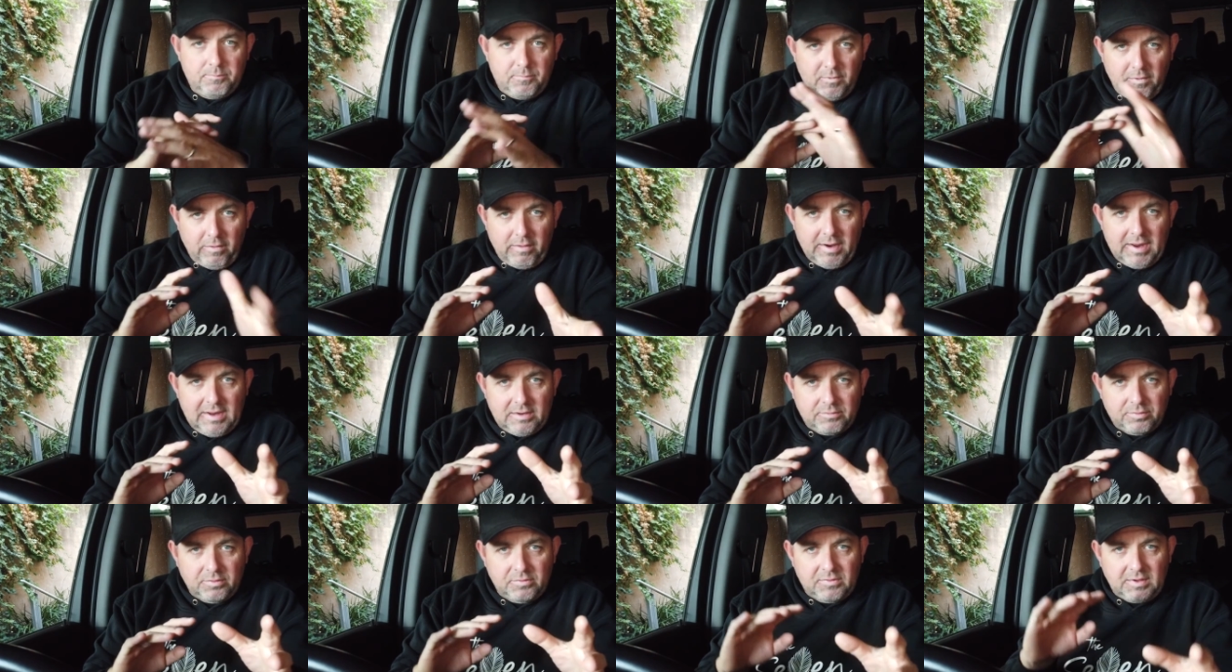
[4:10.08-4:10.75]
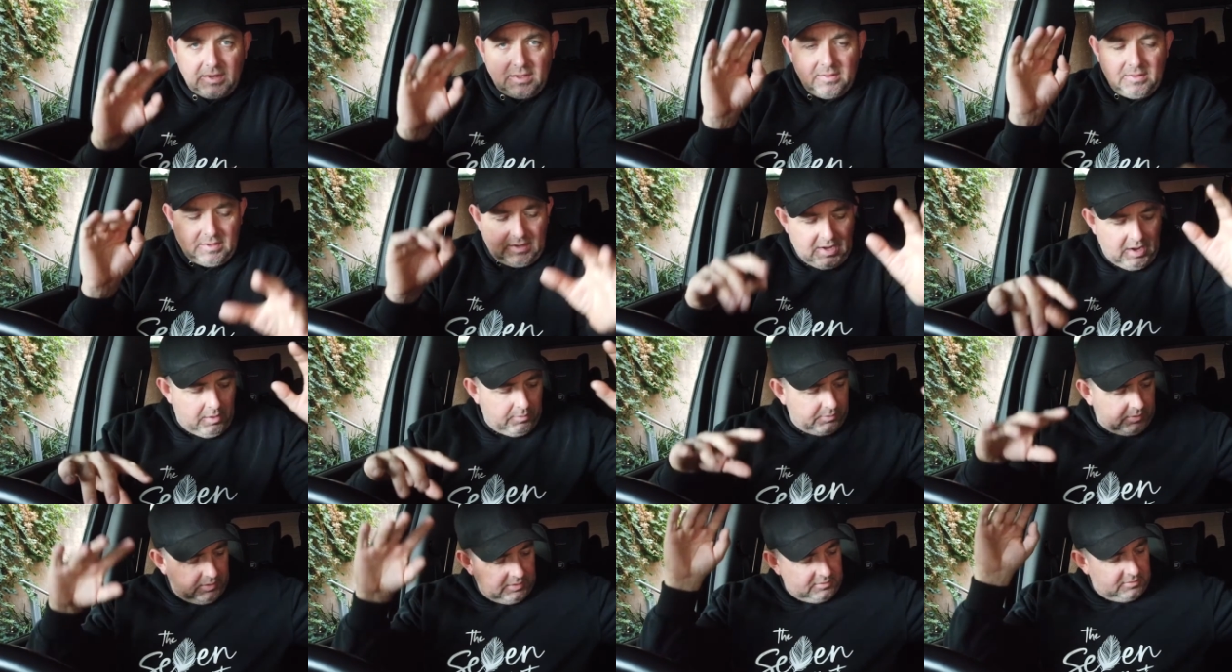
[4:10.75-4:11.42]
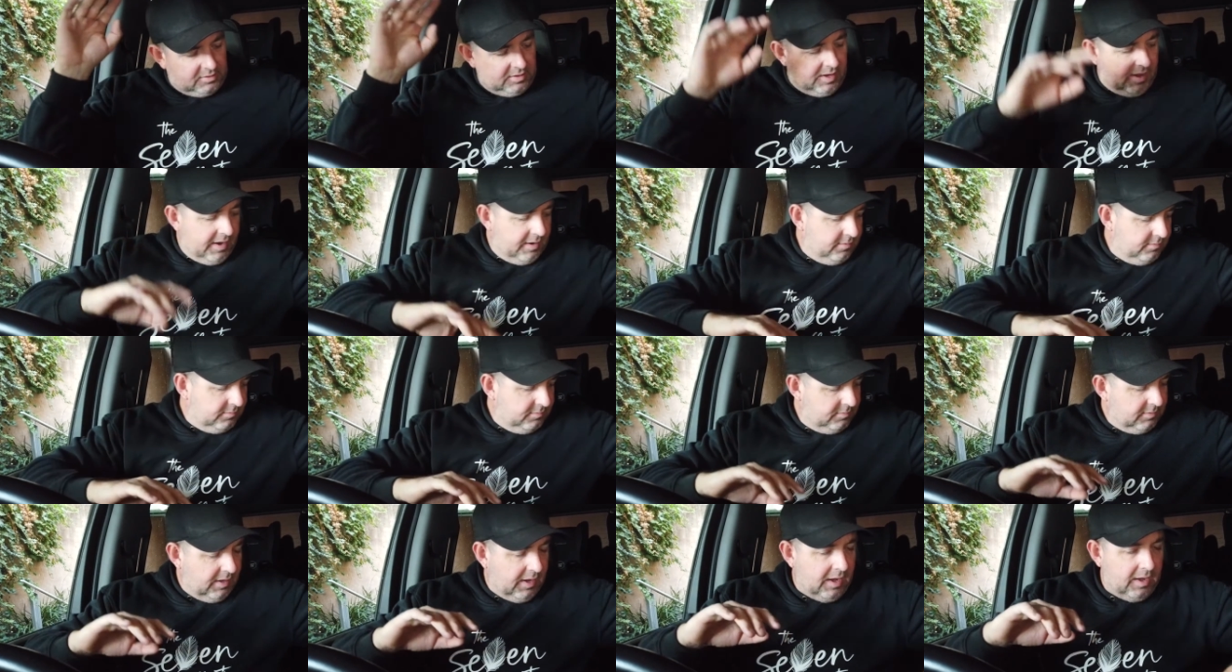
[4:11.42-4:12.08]
Very interesting in the car with Clint today.
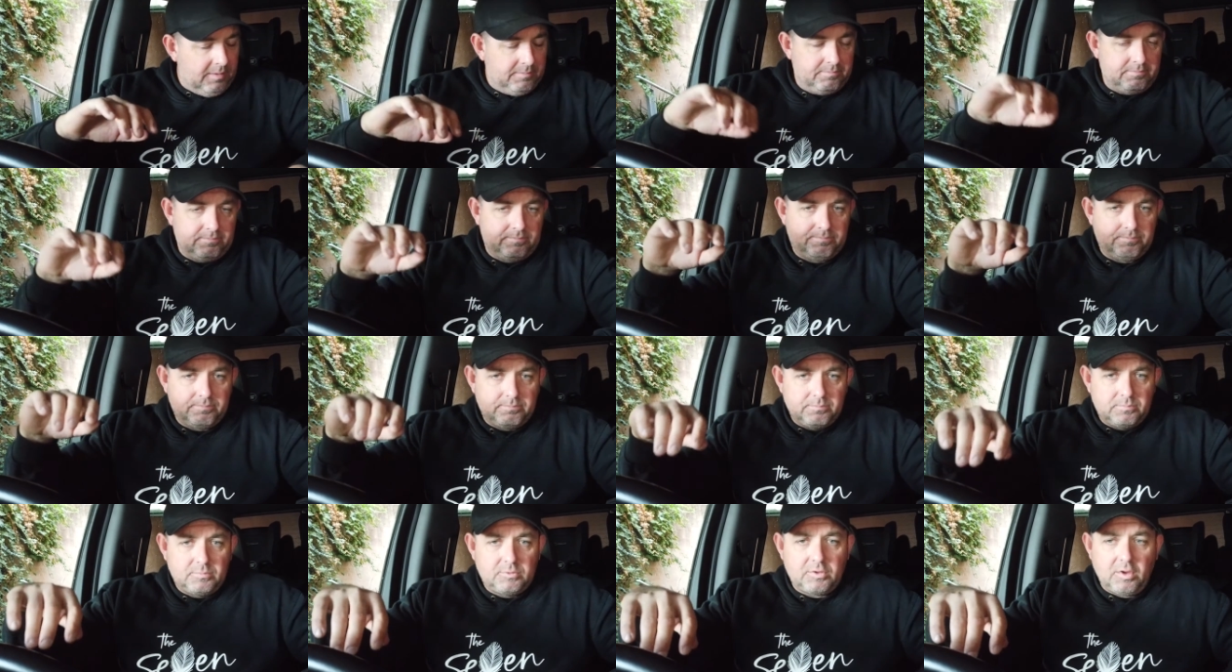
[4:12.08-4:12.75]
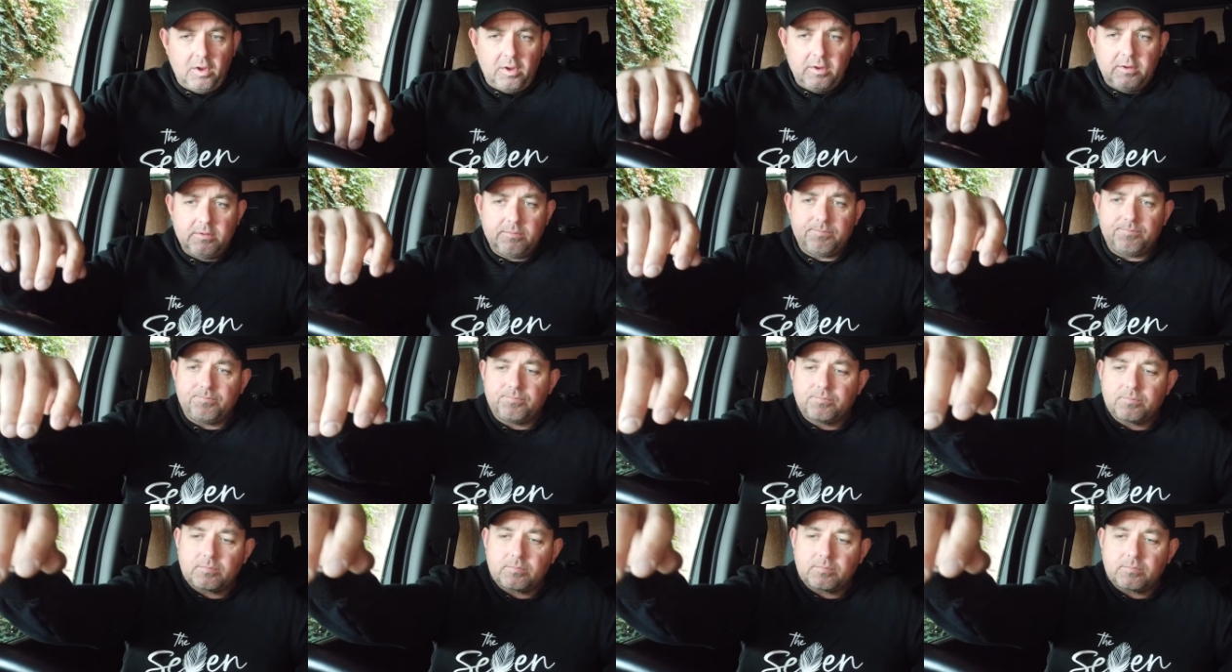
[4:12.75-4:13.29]
Um, so